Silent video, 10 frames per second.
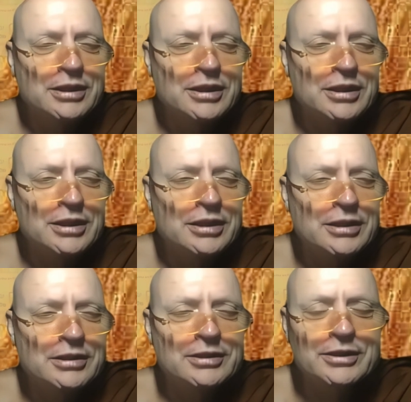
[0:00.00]
uh,
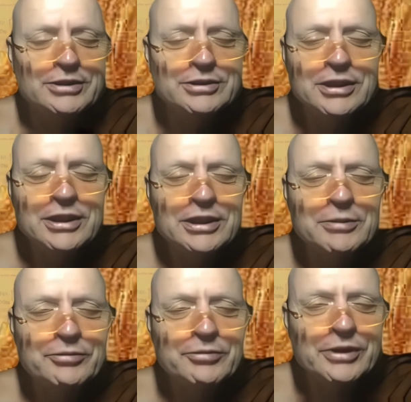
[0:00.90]
yesterday, day
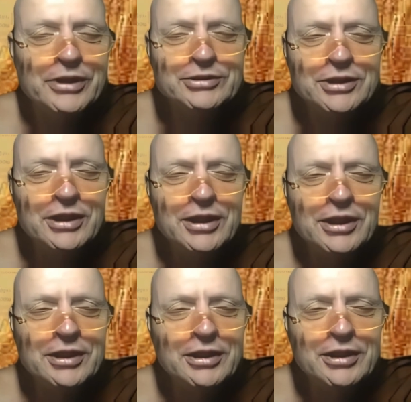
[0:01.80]
before
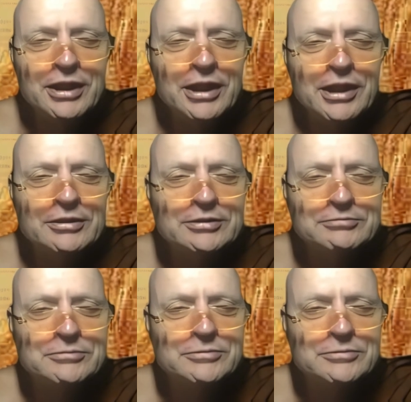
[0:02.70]
yesterday, I, I had a